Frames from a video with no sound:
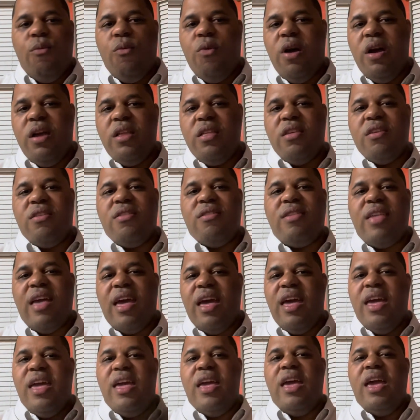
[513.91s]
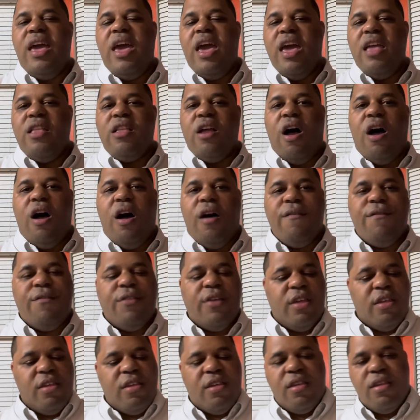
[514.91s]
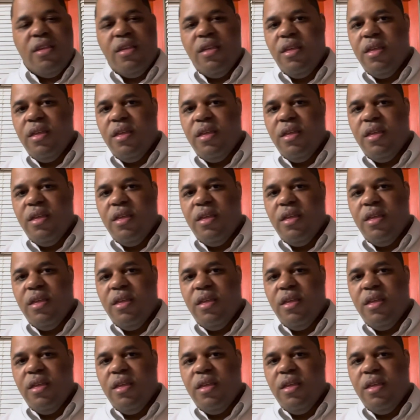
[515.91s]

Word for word: wanting to stay in office.